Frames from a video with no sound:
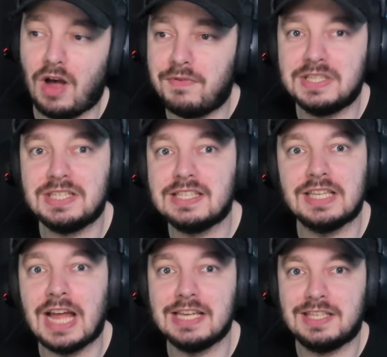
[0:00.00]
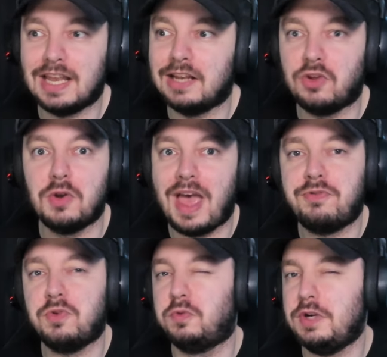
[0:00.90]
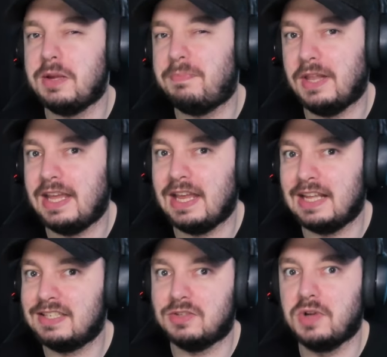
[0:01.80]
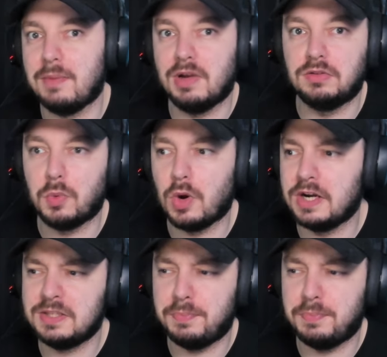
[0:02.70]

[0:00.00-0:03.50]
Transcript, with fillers: Obviously, it's nice. Then I don't have to really play and I still get my rewards.